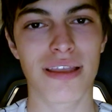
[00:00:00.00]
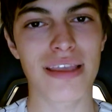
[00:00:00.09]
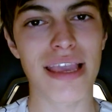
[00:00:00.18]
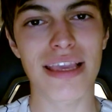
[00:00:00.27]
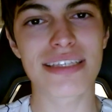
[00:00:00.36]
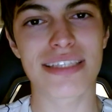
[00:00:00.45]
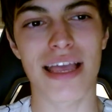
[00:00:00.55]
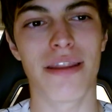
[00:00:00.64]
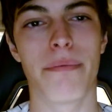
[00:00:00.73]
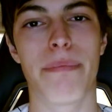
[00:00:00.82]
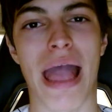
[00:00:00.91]
Yankees
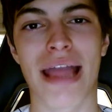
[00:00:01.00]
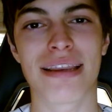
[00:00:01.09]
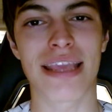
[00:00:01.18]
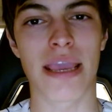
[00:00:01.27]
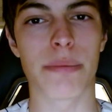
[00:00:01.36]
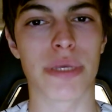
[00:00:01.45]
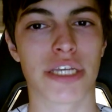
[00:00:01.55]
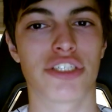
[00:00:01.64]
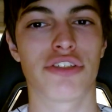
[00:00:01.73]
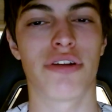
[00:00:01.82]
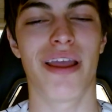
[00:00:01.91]
had a bad game
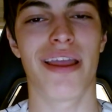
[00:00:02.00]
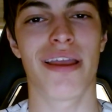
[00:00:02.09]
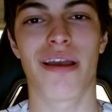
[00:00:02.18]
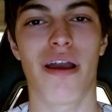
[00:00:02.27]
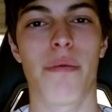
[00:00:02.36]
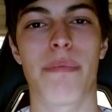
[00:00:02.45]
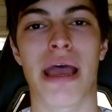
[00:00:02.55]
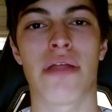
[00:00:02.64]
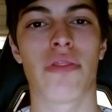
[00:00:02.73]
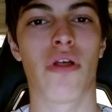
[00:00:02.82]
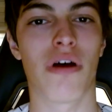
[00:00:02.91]
yesterday, a
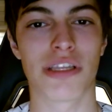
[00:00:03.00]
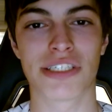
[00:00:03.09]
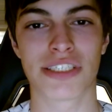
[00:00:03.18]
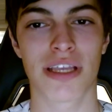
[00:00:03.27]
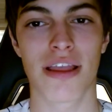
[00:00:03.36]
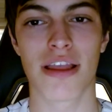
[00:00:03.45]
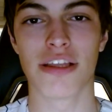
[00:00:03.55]
bad loss,